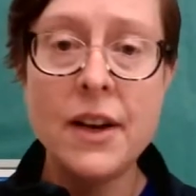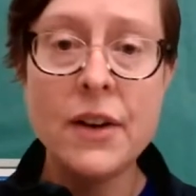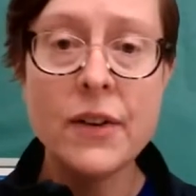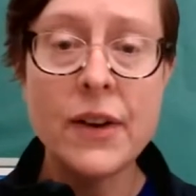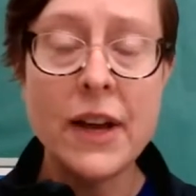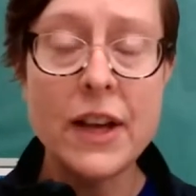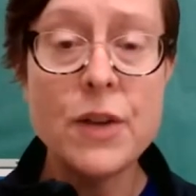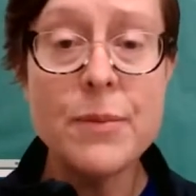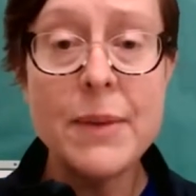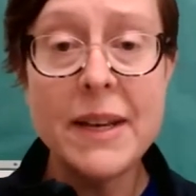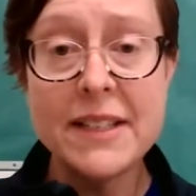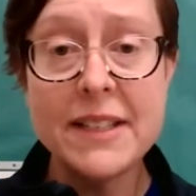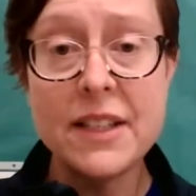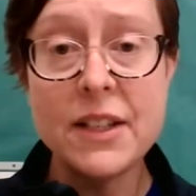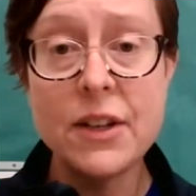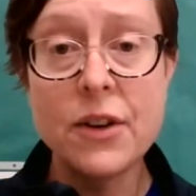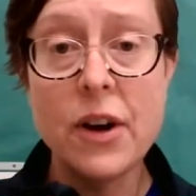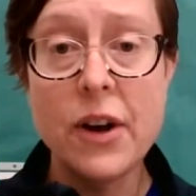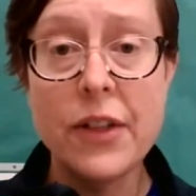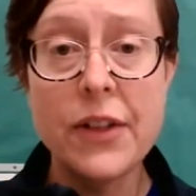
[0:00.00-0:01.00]
Okay, you may see
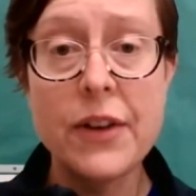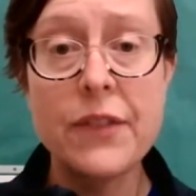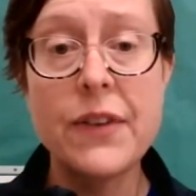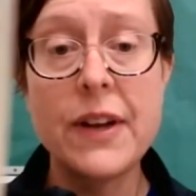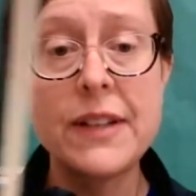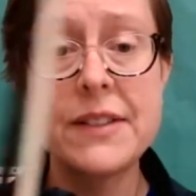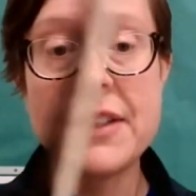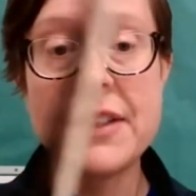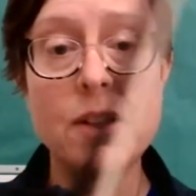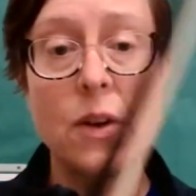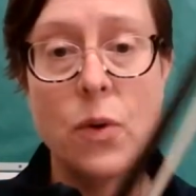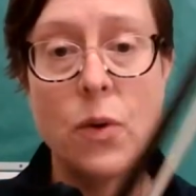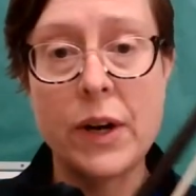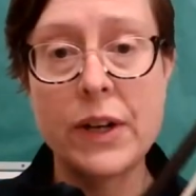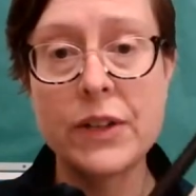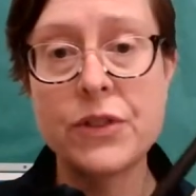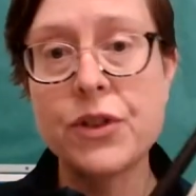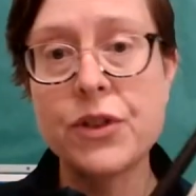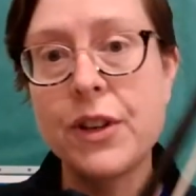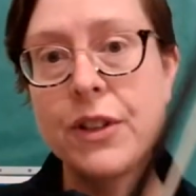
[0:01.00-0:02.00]
your other friends in the
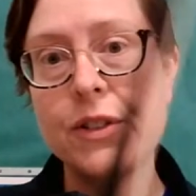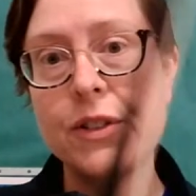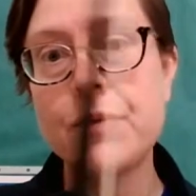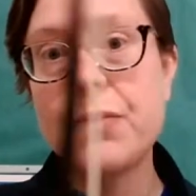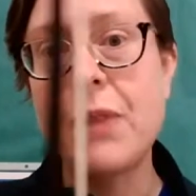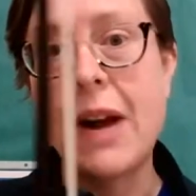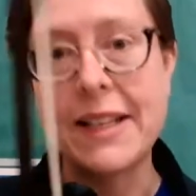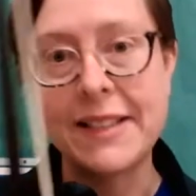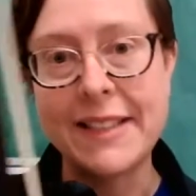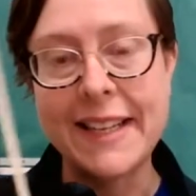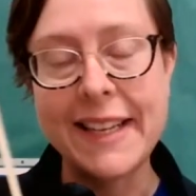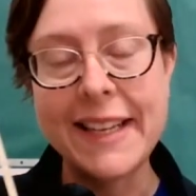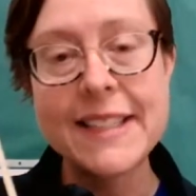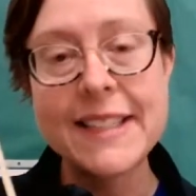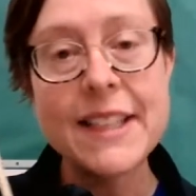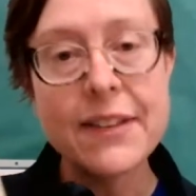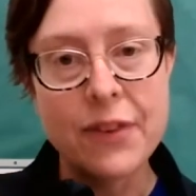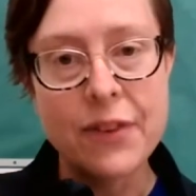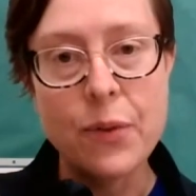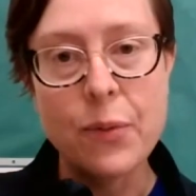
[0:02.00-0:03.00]
orchestra rosining a
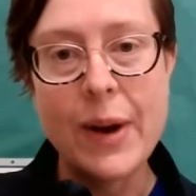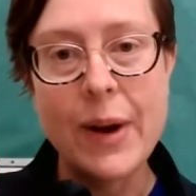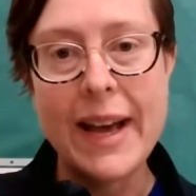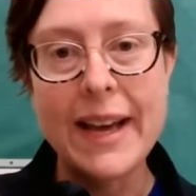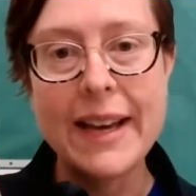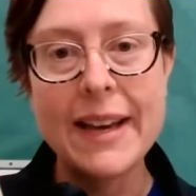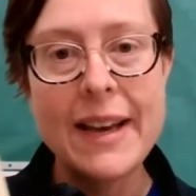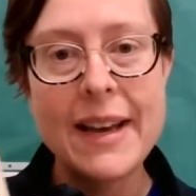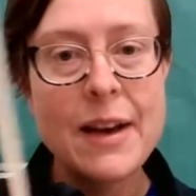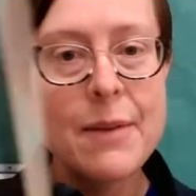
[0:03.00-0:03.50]
different way,